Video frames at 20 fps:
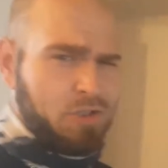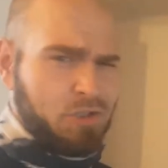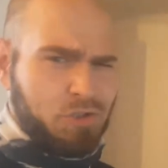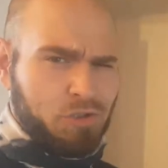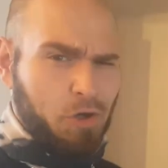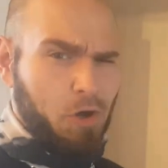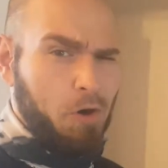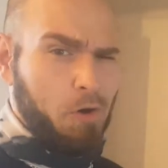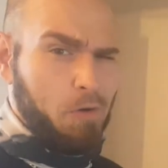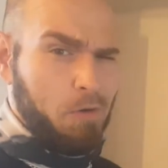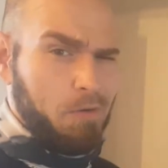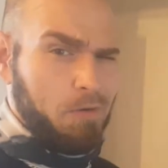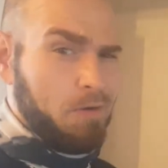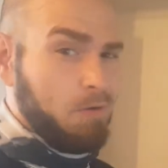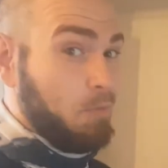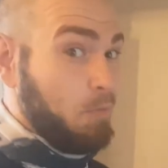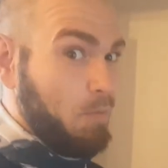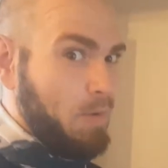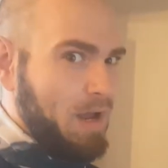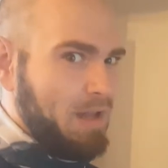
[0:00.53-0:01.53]
So,
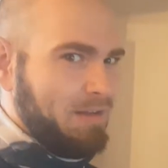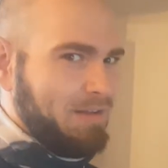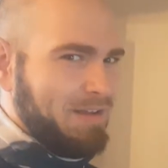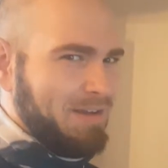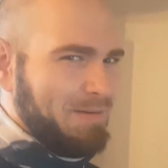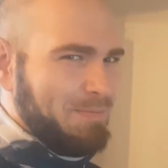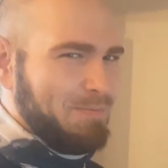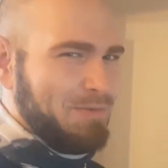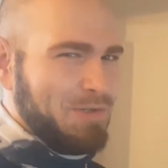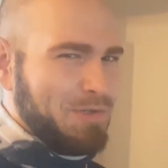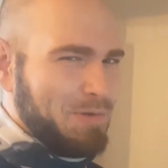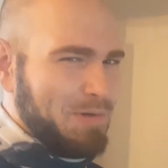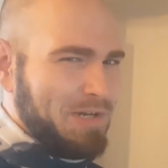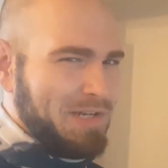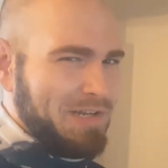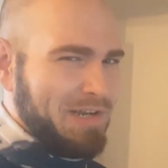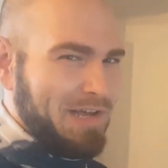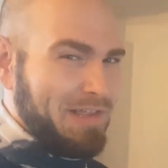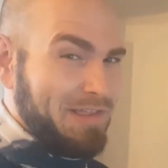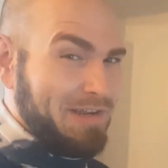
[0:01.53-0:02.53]
welcome to
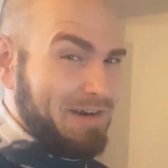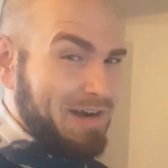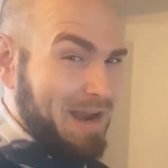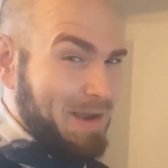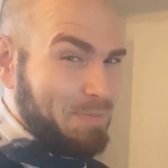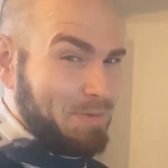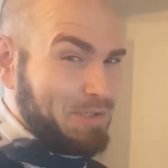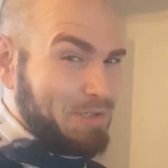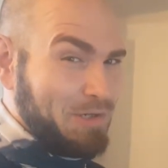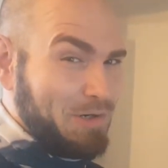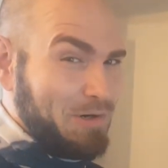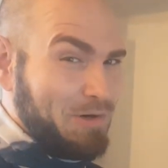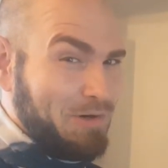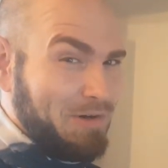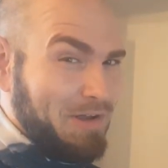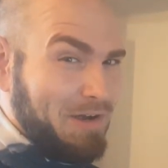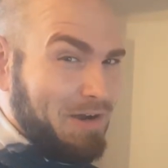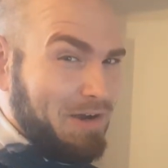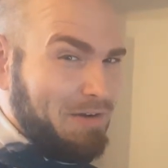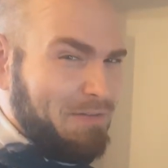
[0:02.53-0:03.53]
another
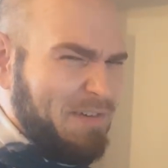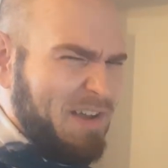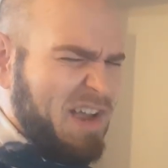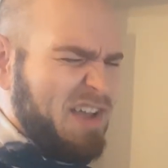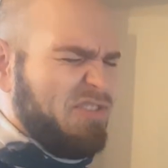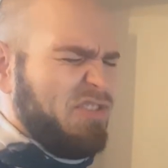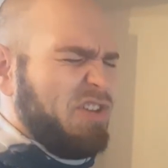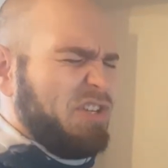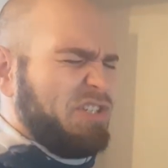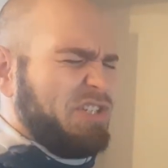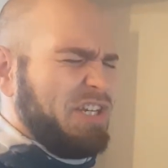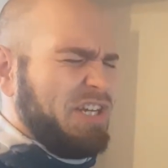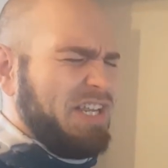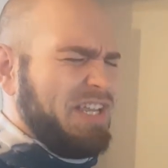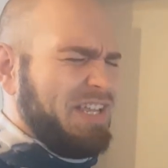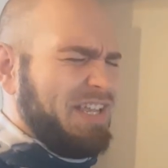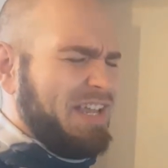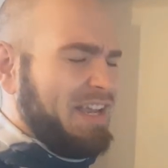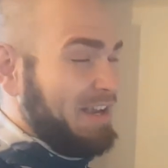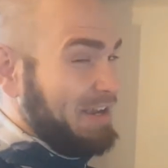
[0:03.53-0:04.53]
episode of the
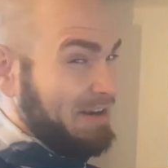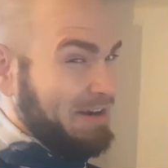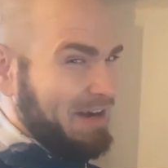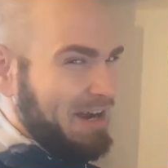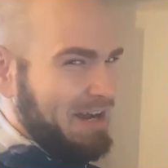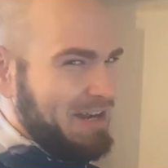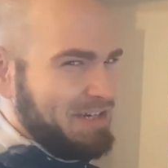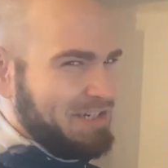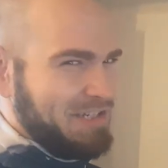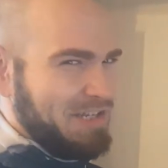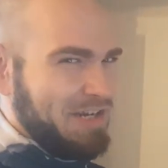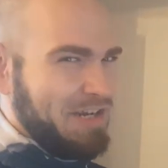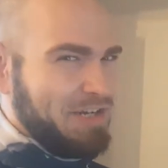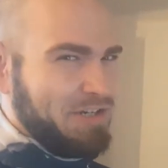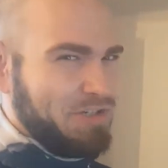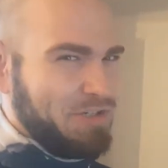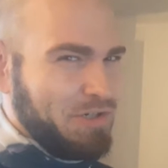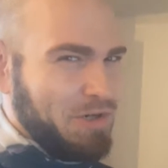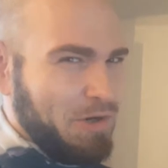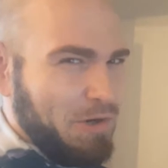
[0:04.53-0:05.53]
Chilli King Relish
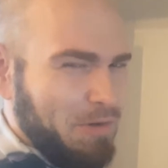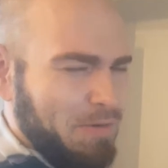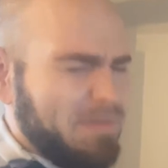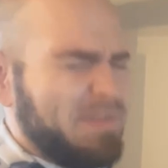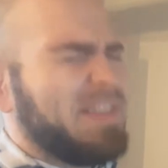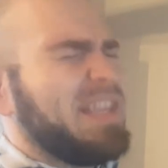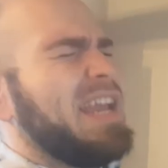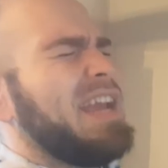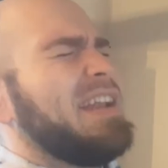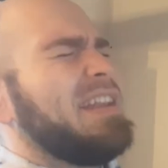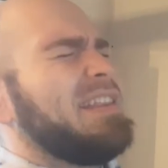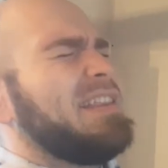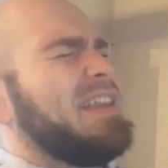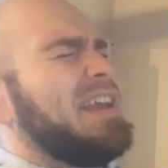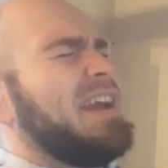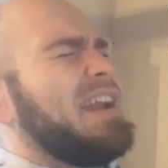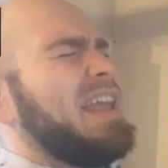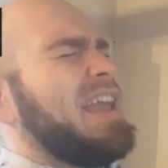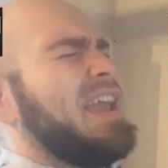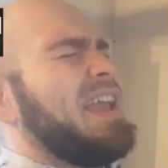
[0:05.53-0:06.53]
Delish Show. Da,
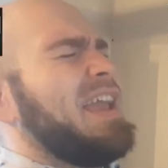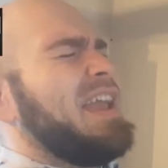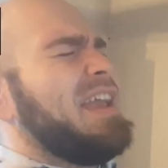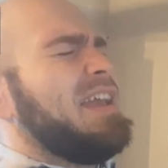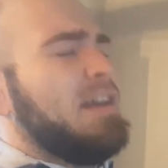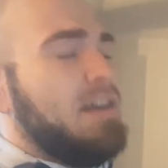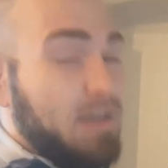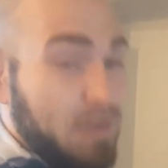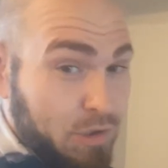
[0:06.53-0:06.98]
da, da.